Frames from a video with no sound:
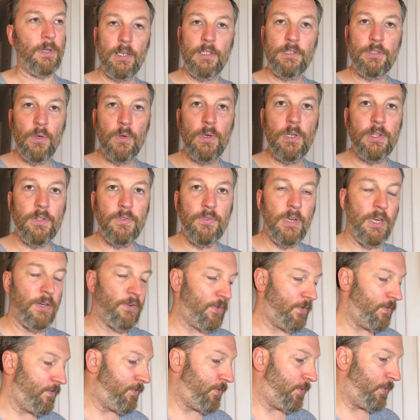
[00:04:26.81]
Let's call it
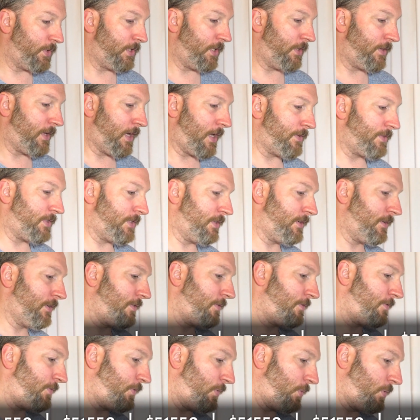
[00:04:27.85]
340,000
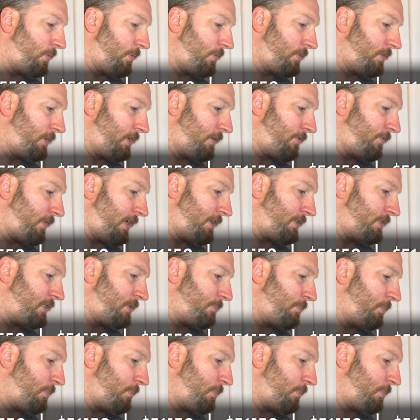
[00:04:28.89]
for the advanced